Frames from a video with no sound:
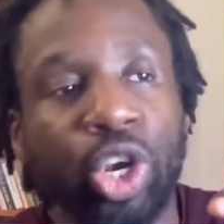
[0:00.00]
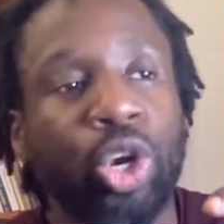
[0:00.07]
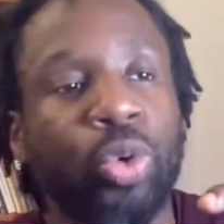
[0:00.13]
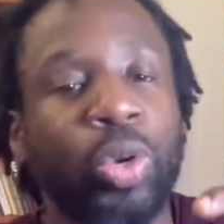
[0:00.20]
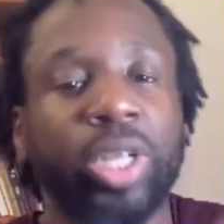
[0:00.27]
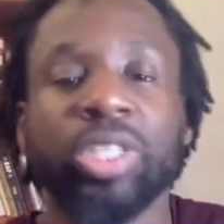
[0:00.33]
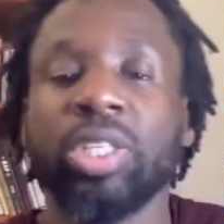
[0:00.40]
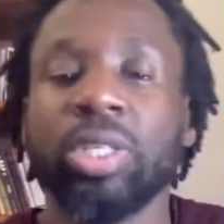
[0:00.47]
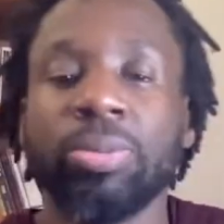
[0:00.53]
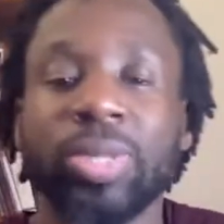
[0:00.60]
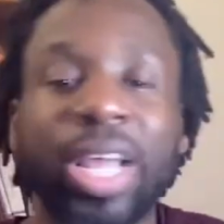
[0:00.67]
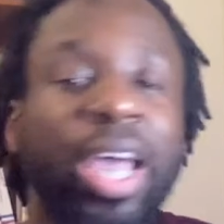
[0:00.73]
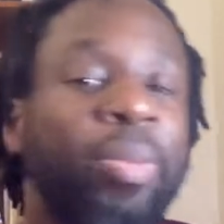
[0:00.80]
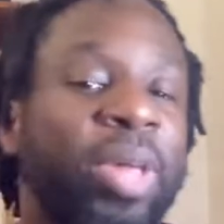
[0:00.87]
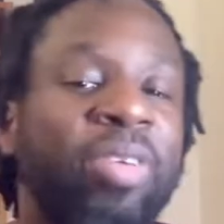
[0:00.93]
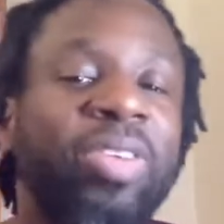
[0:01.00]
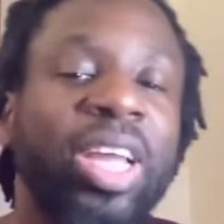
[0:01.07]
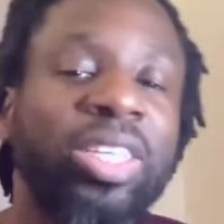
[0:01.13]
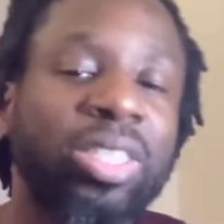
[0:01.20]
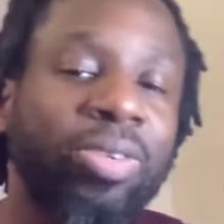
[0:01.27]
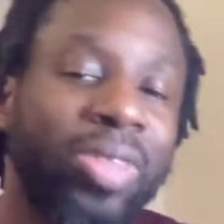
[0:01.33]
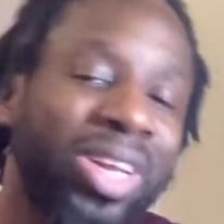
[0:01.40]
criticisms. Even like
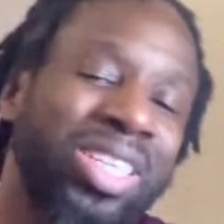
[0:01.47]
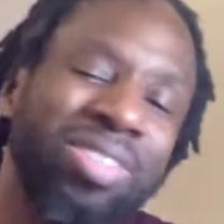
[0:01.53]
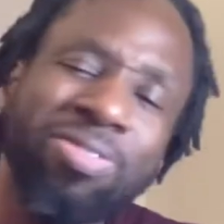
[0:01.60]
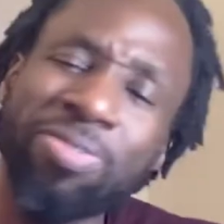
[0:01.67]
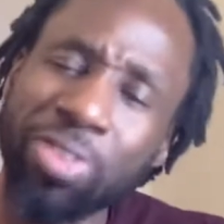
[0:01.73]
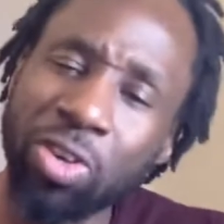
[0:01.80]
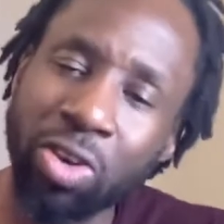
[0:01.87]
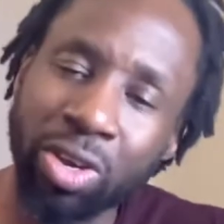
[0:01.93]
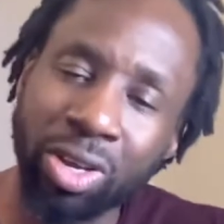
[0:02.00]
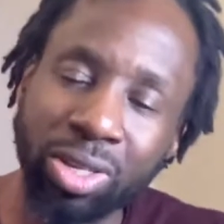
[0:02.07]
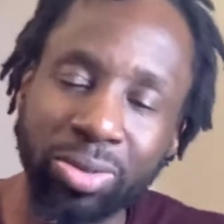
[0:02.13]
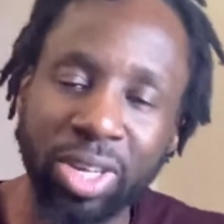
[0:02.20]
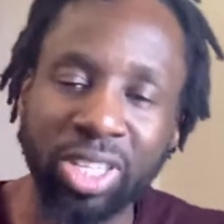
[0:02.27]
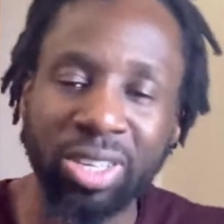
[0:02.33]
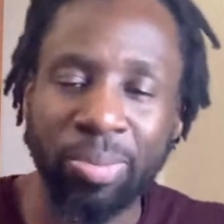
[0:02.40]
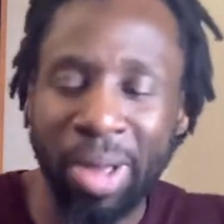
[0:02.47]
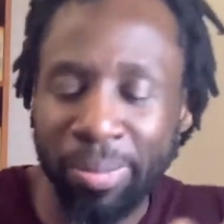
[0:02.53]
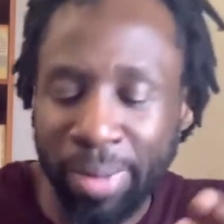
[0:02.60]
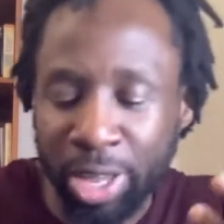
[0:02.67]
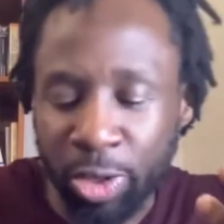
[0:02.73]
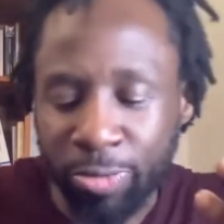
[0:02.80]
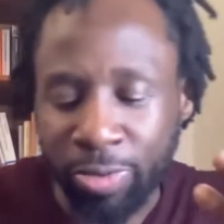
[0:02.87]
stuff that doesn't feel good because it might
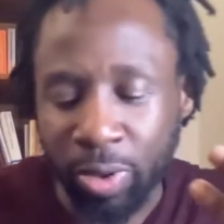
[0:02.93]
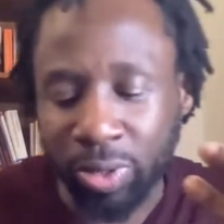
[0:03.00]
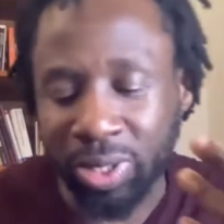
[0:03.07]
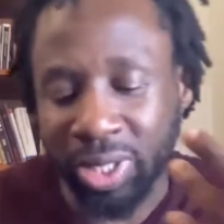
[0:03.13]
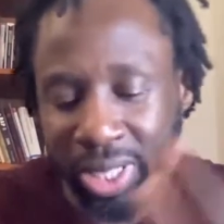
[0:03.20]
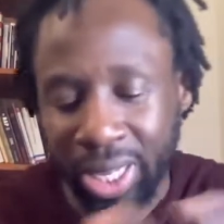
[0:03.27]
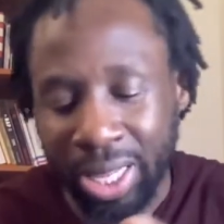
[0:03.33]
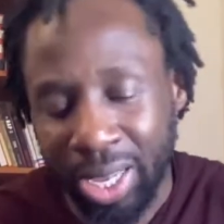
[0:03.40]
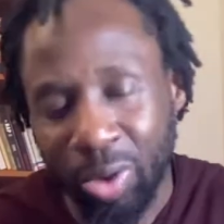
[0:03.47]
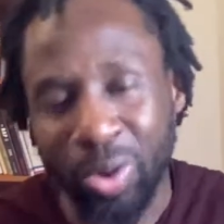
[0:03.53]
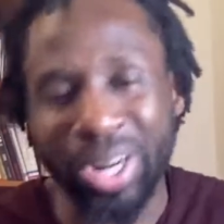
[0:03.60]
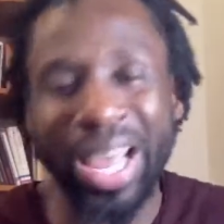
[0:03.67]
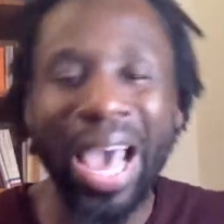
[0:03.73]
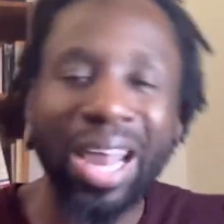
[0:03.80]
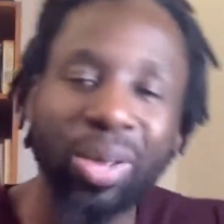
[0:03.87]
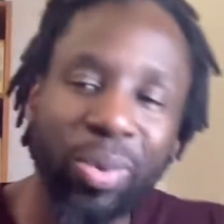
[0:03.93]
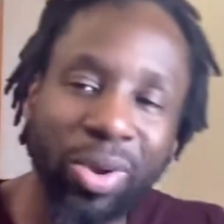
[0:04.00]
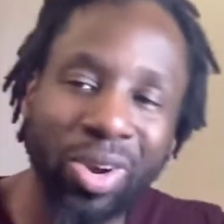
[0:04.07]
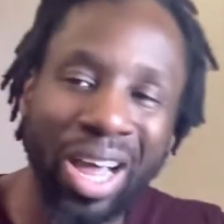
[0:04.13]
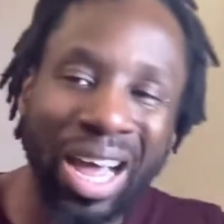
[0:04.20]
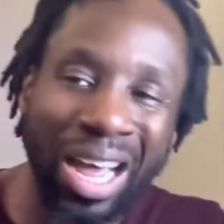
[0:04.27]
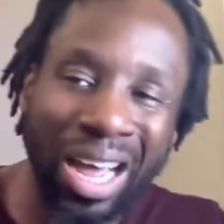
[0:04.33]
make you feel silly or inadequate,
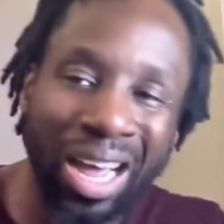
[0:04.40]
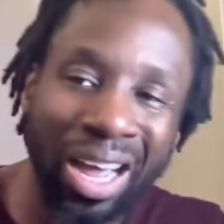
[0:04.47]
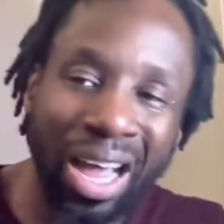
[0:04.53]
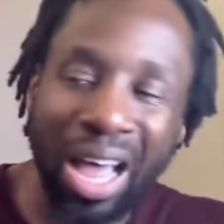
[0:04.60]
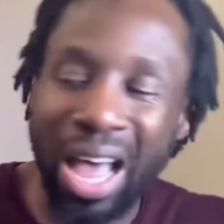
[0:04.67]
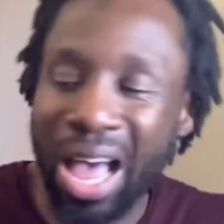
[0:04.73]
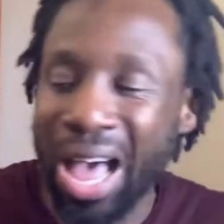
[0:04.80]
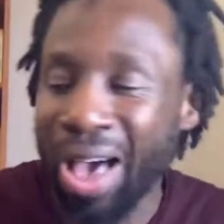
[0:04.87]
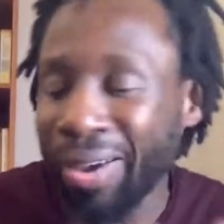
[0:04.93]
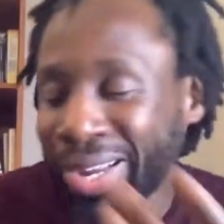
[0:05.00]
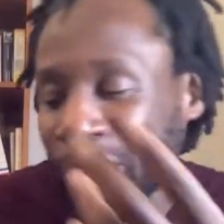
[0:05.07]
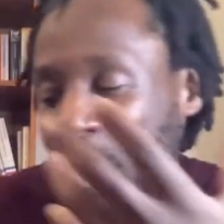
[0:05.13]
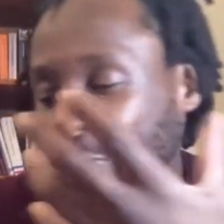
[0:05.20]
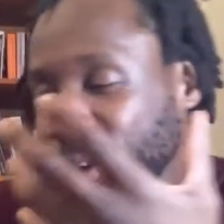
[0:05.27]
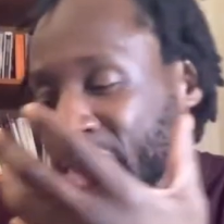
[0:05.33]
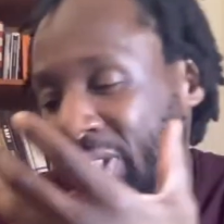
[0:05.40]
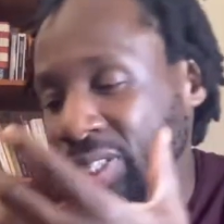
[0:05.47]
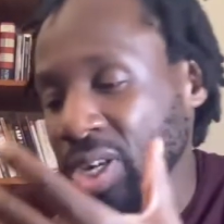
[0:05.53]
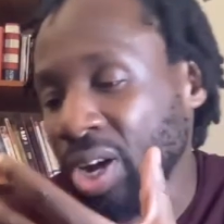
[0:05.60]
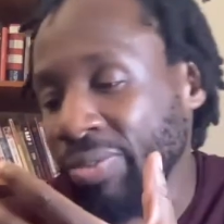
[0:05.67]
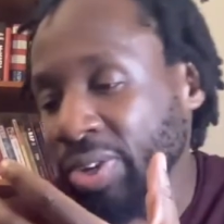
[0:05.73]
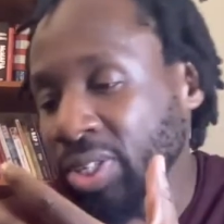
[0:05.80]
or how could I overlook this
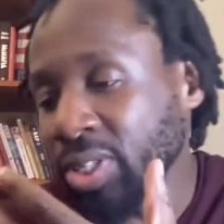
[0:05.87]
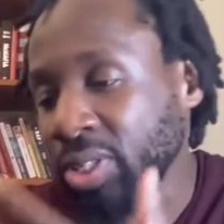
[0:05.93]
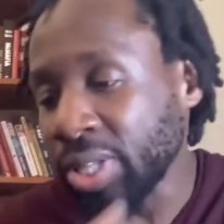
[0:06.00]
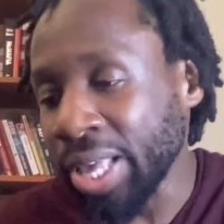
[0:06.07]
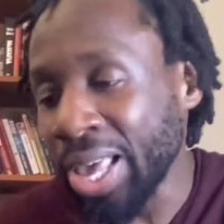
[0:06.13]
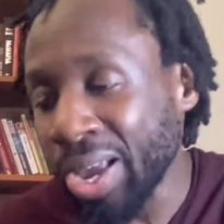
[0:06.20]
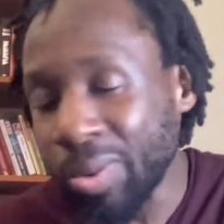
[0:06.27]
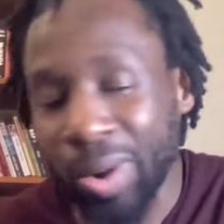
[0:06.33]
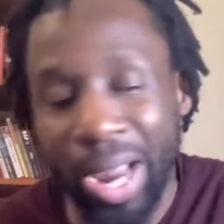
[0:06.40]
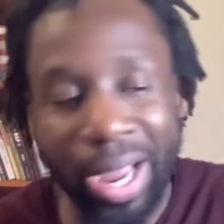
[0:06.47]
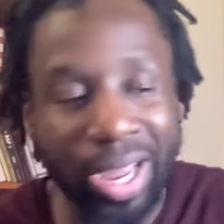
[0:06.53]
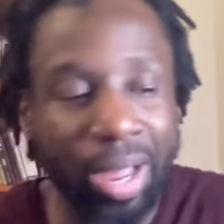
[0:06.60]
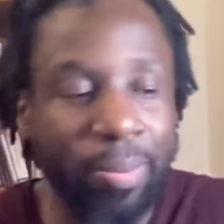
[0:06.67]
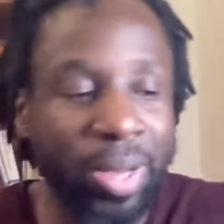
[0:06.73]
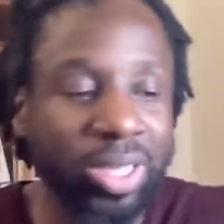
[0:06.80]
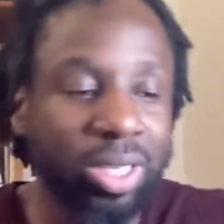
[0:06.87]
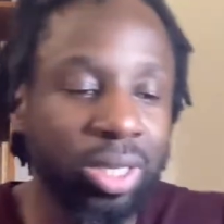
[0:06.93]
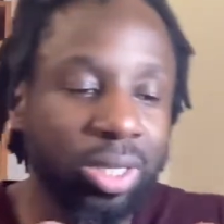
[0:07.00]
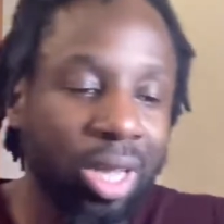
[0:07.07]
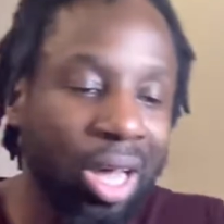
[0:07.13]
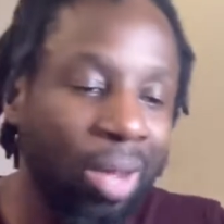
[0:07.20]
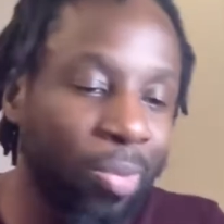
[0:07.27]
obvious thing, or how could I mess
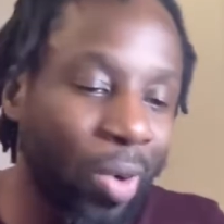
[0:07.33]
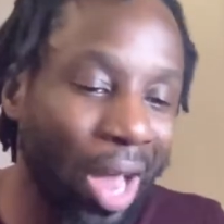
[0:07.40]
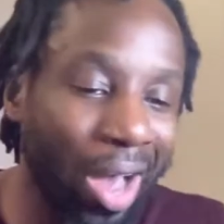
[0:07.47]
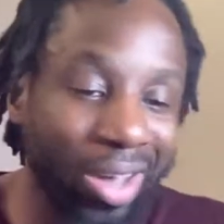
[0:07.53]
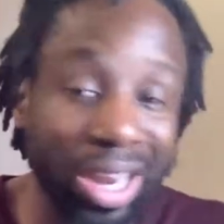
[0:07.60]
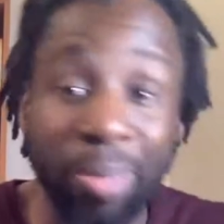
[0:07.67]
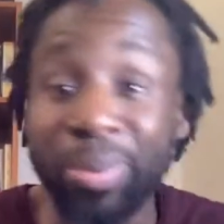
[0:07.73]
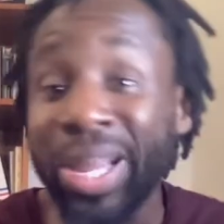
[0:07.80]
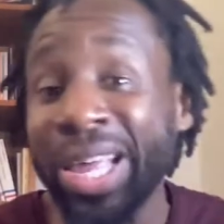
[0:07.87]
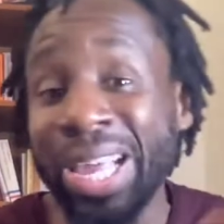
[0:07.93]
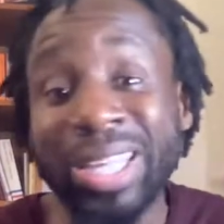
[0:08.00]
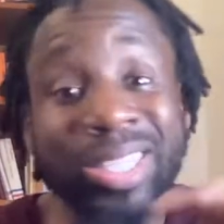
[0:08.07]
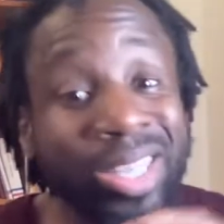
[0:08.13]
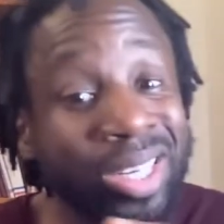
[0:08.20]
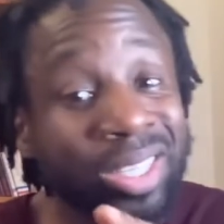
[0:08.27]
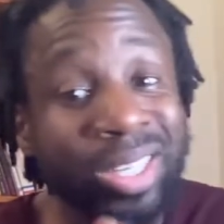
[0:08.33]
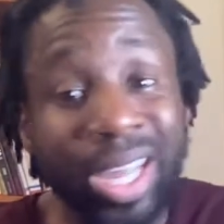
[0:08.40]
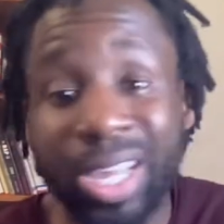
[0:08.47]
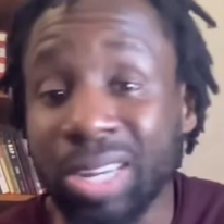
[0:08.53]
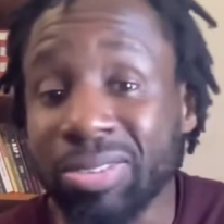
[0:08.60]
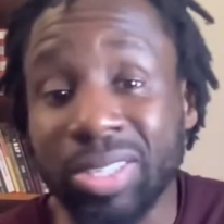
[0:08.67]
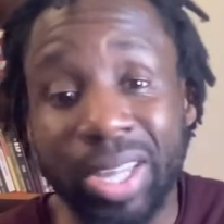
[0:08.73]
this up, or how could I play into this
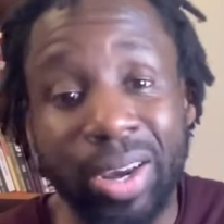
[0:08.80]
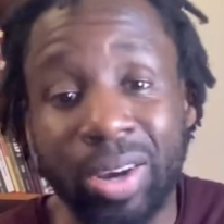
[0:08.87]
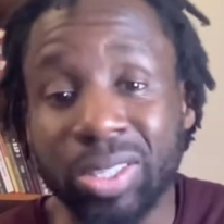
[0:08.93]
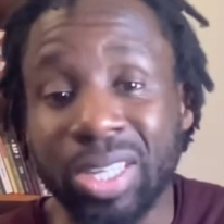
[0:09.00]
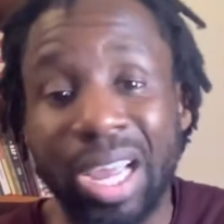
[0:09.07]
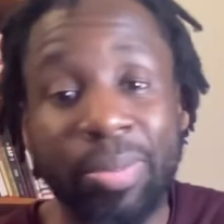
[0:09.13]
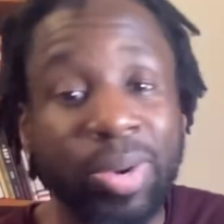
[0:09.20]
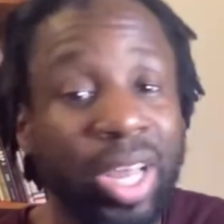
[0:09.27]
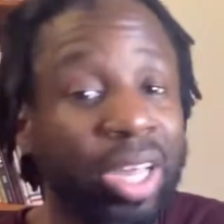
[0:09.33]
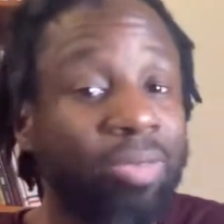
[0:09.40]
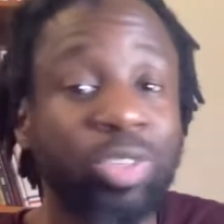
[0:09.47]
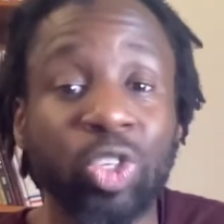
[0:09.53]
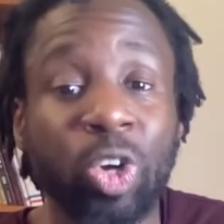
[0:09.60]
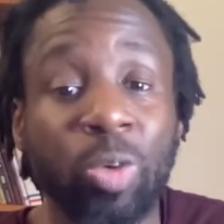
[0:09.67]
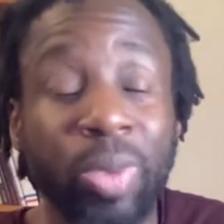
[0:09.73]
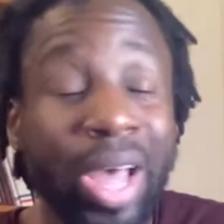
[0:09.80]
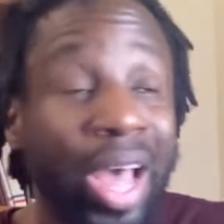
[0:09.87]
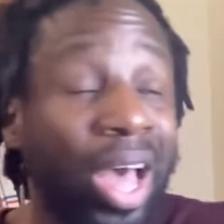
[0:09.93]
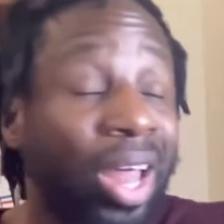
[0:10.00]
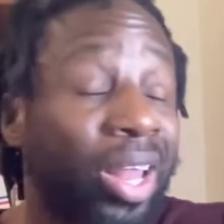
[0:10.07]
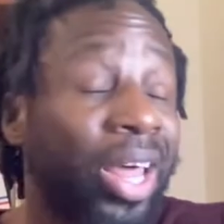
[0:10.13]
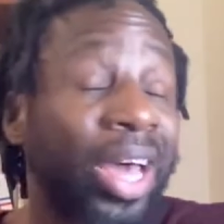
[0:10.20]
negative stereotype or negative trope.
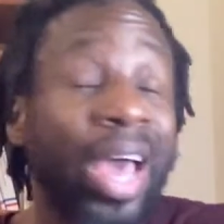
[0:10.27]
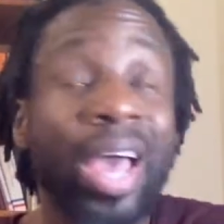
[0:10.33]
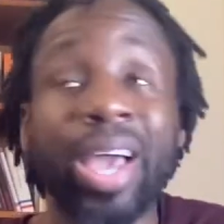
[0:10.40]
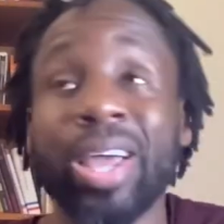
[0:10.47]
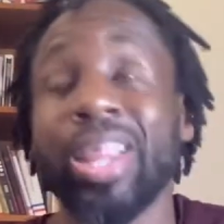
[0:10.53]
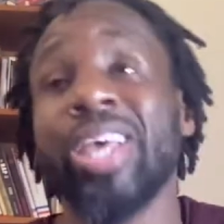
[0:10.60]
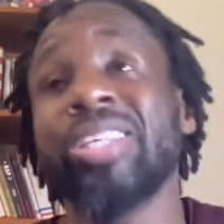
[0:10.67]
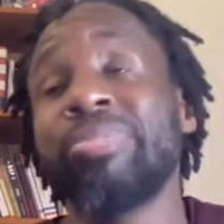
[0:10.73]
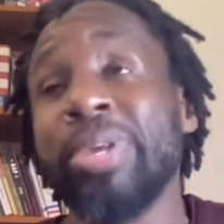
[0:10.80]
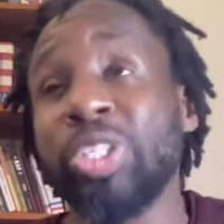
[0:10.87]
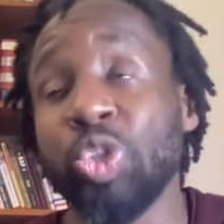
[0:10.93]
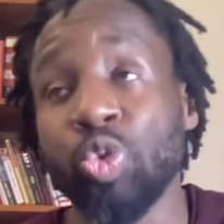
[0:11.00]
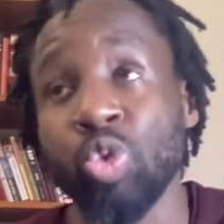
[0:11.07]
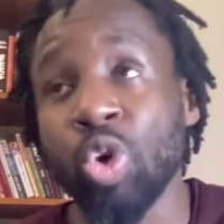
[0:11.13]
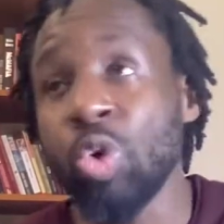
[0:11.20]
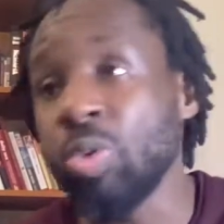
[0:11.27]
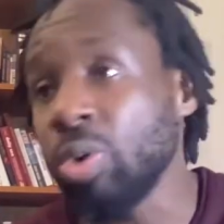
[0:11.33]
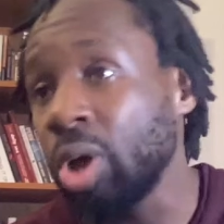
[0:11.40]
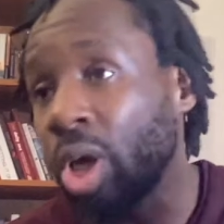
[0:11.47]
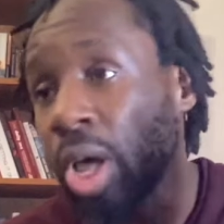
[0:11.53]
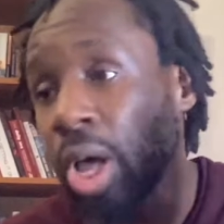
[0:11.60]
Like I had classmates who